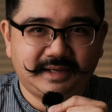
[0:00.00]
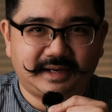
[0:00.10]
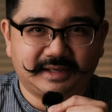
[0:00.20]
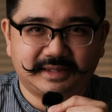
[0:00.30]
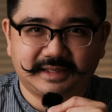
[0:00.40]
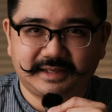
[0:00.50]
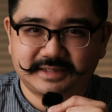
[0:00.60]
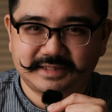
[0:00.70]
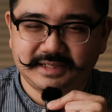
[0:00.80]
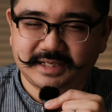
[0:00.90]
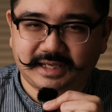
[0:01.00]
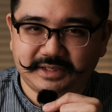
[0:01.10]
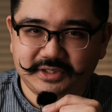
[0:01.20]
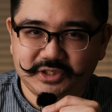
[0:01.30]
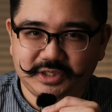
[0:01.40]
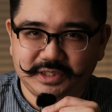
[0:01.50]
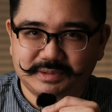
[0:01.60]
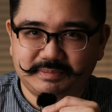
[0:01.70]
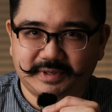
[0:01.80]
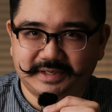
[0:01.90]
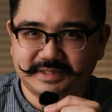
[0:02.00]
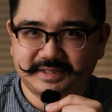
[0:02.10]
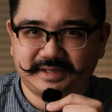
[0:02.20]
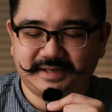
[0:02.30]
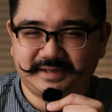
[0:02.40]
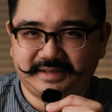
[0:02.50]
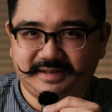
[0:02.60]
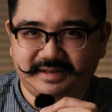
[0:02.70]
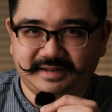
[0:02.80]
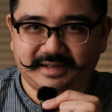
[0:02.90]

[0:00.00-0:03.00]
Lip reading: I think it's an Italian cheese, but I